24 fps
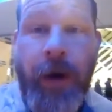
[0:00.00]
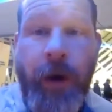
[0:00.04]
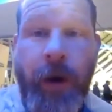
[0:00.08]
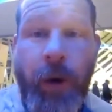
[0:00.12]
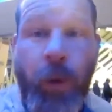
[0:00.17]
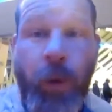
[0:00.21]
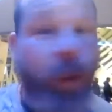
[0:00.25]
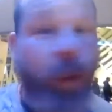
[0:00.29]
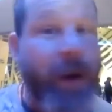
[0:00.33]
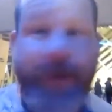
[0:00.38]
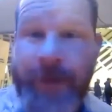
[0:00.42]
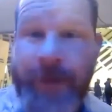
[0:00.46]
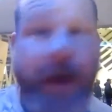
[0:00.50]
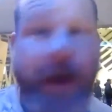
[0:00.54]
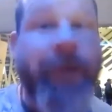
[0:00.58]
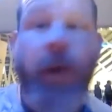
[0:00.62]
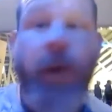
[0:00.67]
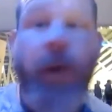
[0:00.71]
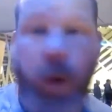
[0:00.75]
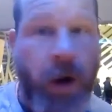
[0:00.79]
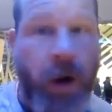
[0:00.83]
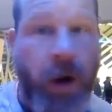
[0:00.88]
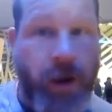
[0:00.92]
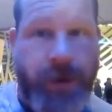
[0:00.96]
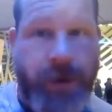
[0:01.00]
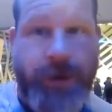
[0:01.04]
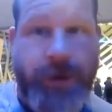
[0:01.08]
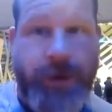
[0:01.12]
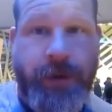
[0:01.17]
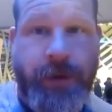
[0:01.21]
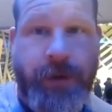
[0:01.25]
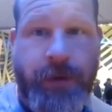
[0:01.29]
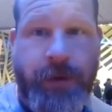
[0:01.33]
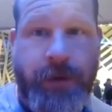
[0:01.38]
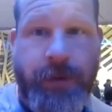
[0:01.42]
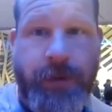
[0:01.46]
we've never worked.
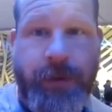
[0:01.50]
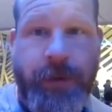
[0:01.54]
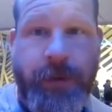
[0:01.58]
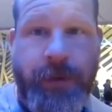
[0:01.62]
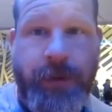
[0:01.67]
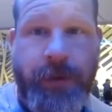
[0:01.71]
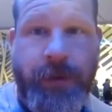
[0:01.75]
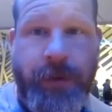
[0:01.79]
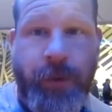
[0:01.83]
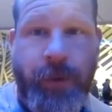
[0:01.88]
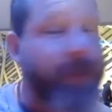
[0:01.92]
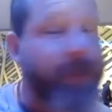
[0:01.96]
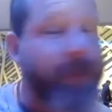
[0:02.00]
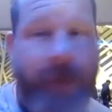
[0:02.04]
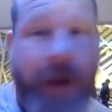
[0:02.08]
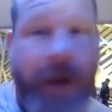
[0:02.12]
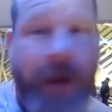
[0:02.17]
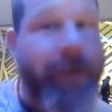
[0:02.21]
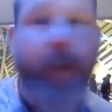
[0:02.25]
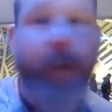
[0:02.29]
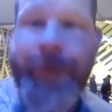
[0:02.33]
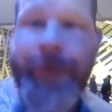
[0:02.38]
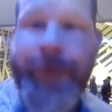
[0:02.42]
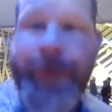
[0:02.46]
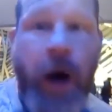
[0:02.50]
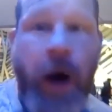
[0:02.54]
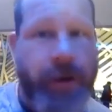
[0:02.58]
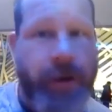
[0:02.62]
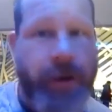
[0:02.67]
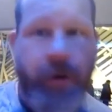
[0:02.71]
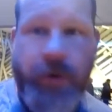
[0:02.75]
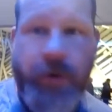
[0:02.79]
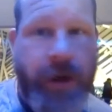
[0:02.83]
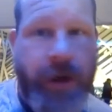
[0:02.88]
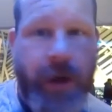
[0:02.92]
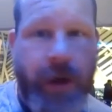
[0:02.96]
We've never fought in
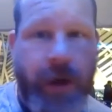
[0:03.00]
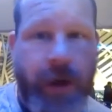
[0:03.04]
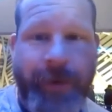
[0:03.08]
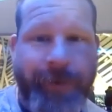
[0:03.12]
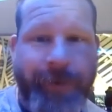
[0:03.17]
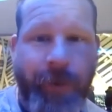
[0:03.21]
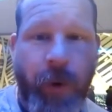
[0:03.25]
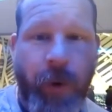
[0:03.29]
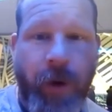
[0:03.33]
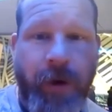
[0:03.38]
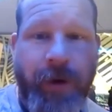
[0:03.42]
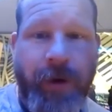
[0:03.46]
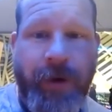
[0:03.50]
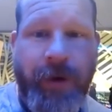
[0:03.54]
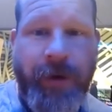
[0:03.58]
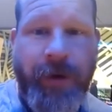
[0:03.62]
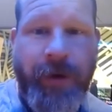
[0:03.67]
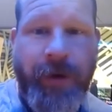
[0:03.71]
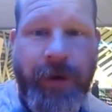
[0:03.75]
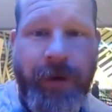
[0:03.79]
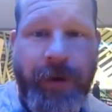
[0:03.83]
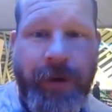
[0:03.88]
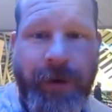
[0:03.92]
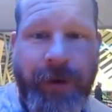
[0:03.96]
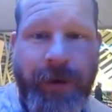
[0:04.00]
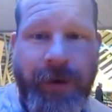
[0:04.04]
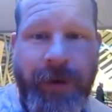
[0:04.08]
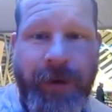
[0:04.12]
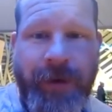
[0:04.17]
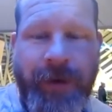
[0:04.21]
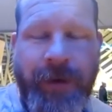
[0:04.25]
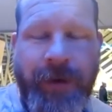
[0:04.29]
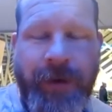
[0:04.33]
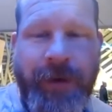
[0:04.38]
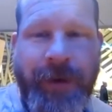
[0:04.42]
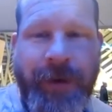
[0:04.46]
the ring before.
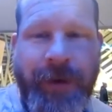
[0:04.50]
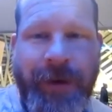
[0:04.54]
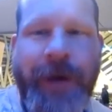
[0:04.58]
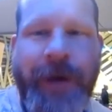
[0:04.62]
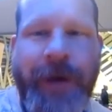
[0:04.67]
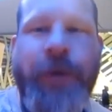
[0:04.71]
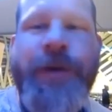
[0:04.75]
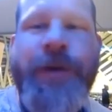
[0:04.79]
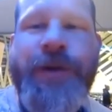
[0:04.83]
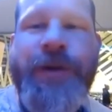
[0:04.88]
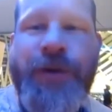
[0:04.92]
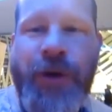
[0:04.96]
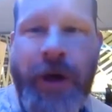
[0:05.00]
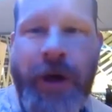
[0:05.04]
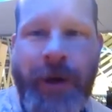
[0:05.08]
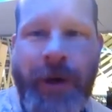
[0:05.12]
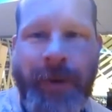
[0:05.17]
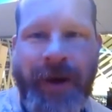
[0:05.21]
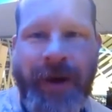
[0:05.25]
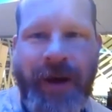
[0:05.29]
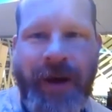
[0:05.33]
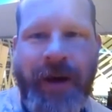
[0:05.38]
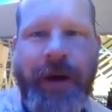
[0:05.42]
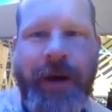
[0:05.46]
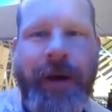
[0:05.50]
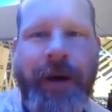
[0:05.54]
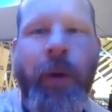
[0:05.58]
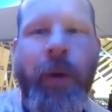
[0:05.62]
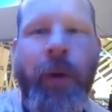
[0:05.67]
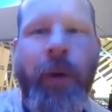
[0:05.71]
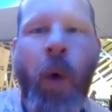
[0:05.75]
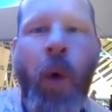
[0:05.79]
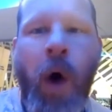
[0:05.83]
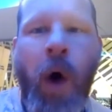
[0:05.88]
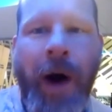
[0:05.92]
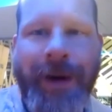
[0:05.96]
He was dreaming it and he
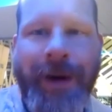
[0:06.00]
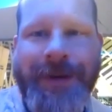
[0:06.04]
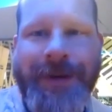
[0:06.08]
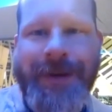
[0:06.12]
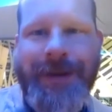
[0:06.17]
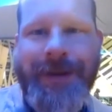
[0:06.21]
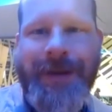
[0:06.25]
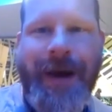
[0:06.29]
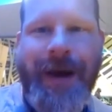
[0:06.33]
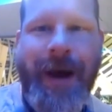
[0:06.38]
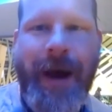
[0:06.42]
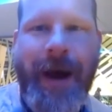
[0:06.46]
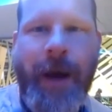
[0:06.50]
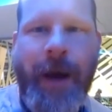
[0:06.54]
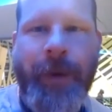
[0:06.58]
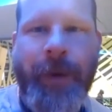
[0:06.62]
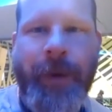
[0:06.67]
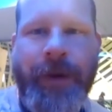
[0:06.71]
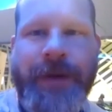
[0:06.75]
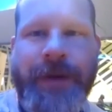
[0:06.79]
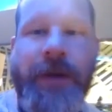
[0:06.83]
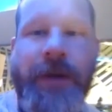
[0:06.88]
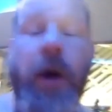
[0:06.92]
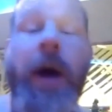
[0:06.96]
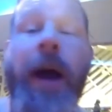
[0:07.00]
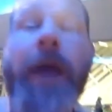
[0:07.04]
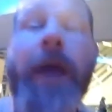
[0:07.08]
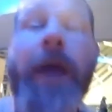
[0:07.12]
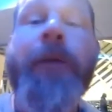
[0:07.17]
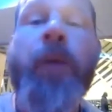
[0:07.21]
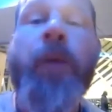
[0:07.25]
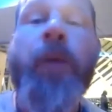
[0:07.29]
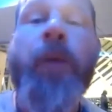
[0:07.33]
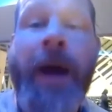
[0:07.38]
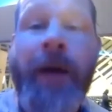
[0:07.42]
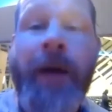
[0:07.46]
wants it to happen. So, hey, if
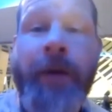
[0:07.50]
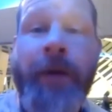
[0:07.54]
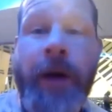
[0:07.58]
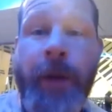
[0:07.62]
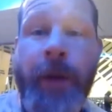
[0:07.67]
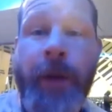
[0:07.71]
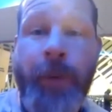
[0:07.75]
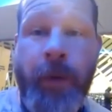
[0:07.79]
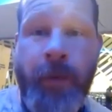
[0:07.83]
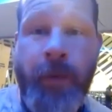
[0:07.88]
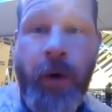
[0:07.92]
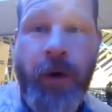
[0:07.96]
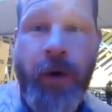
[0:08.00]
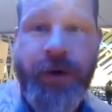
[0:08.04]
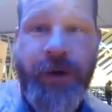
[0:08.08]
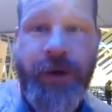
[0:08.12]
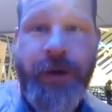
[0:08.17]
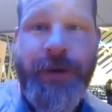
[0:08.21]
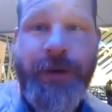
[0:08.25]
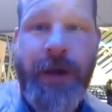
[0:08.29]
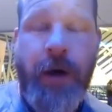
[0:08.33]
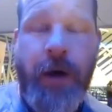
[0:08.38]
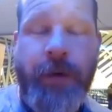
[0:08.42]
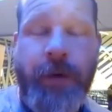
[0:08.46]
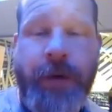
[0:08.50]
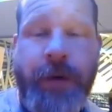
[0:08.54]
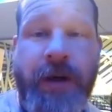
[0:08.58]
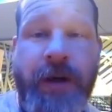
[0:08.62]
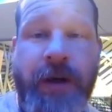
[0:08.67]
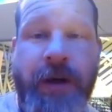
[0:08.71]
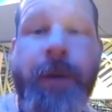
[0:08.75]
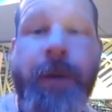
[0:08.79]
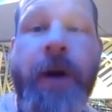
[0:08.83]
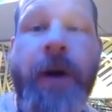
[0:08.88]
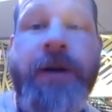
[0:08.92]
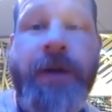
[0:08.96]
we have any promotions out there,
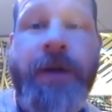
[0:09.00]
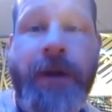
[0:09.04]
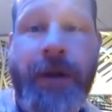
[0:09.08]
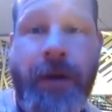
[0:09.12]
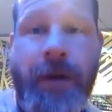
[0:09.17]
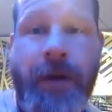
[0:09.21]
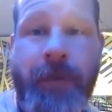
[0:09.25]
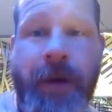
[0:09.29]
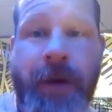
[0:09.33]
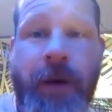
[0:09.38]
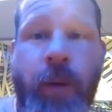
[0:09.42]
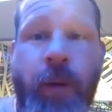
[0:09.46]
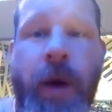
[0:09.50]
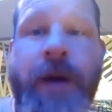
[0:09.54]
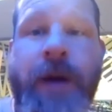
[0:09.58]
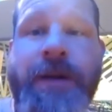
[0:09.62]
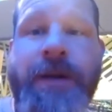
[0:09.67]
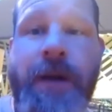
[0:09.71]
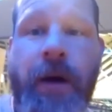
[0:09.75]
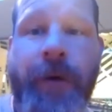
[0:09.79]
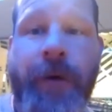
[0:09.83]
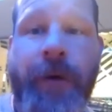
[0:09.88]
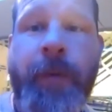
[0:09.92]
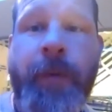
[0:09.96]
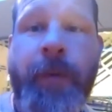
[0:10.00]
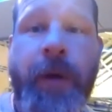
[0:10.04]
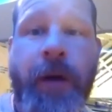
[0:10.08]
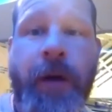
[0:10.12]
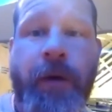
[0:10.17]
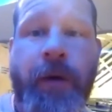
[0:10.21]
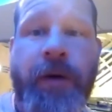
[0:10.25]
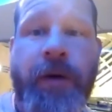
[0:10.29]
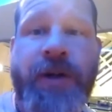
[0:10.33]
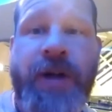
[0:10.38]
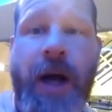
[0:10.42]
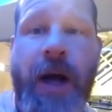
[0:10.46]
especially in the Midwest that are familiar
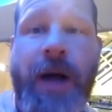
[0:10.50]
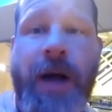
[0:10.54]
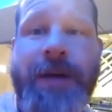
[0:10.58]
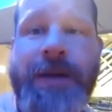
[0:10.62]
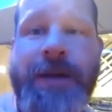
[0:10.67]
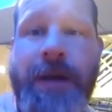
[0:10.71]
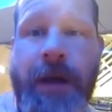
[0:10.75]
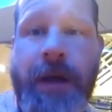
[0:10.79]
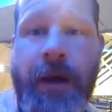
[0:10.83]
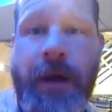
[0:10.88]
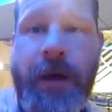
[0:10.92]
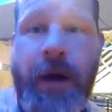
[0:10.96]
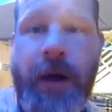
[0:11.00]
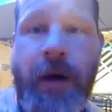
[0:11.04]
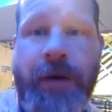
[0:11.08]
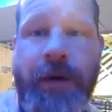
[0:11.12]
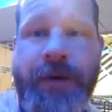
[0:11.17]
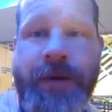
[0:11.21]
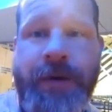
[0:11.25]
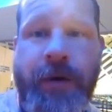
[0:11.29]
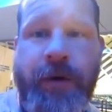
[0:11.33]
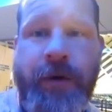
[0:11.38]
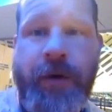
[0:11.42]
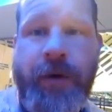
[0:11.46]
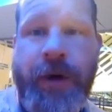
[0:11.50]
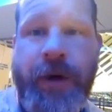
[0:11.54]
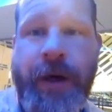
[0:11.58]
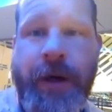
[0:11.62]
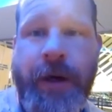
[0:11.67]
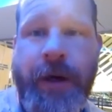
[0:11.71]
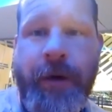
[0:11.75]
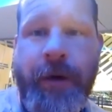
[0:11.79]
with Jossie and Garrison Creed,